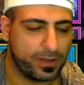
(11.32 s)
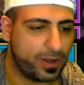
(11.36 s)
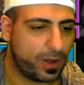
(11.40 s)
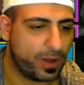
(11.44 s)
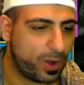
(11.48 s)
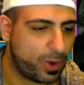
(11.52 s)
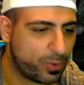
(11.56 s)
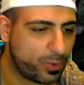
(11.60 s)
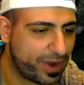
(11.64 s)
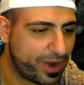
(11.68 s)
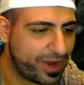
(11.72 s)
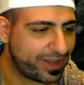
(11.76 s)

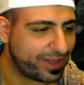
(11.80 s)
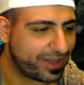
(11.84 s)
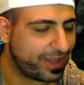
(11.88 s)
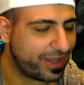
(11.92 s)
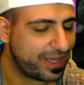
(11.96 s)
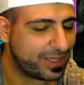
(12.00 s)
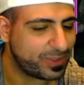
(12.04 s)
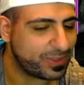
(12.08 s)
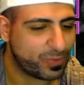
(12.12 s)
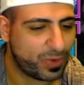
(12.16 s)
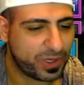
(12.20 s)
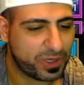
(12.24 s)
Alright
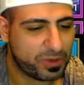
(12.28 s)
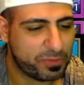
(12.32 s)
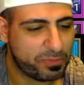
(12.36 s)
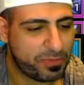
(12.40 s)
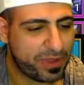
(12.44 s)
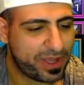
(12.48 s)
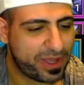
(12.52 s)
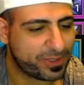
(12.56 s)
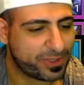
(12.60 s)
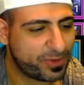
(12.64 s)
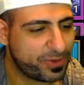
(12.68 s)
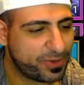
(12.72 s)
guys, welcome
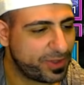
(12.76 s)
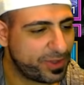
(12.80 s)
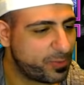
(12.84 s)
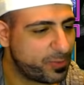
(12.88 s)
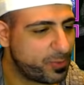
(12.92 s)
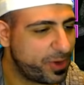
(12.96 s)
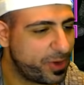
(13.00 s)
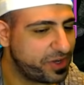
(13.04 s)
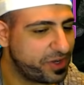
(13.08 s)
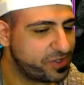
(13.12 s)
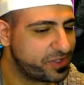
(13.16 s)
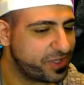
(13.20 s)
back to another
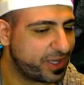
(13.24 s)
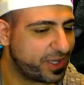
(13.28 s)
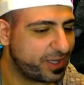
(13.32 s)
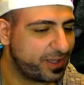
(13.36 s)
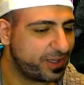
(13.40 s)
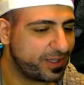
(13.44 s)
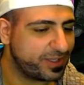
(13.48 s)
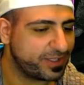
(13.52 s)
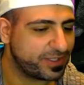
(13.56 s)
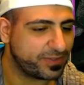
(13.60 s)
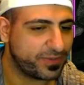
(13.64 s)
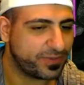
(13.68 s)
Raid Shadow
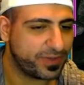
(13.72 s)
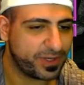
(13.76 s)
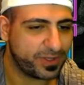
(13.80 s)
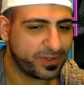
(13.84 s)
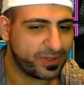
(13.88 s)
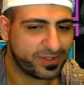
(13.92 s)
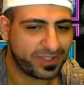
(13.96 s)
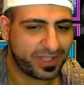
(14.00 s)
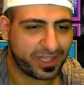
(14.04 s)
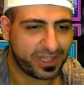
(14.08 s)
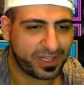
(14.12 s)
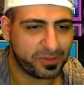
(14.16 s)
Legends video.
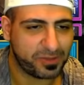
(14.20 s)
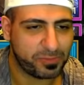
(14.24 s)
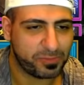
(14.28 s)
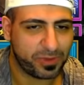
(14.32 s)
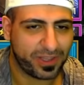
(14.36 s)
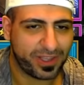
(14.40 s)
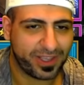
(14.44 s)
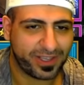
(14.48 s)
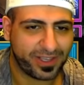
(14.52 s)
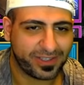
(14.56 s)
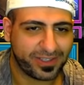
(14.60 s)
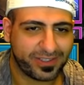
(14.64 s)
This is
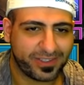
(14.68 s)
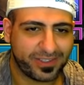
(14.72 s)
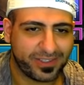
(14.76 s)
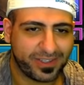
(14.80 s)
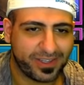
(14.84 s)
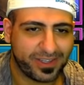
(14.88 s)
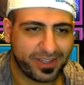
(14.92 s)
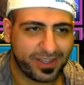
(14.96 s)
AliPlays.